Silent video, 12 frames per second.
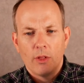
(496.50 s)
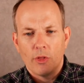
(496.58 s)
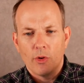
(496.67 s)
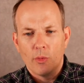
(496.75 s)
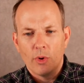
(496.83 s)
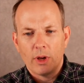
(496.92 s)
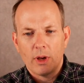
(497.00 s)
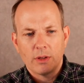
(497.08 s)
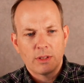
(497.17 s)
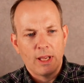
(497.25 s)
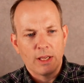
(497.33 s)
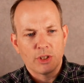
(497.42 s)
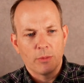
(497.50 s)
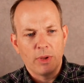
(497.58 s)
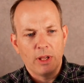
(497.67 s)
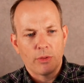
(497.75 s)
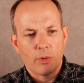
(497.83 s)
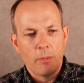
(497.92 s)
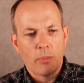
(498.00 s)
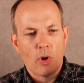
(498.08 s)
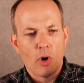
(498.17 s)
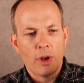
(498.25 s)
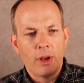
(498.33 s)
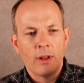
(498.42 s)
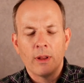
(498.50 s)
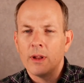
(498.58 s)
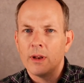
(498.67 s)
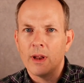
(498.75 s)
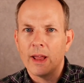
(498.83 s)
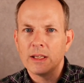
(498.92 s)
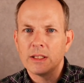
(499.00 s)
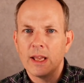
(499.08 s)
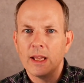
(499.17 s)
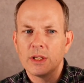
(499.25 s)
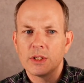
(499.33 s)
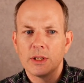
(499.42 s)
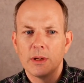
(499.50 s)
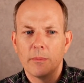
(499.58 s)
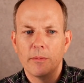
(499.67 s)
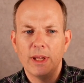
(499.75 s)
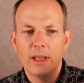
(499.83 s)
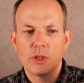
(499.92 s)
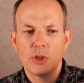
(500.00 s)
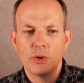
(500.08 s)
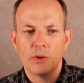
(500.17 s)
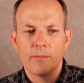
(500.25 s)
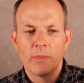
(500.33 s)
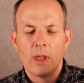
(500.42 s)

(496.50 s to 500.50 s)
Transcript: The rook takes the b three pawn. Knight takes b two.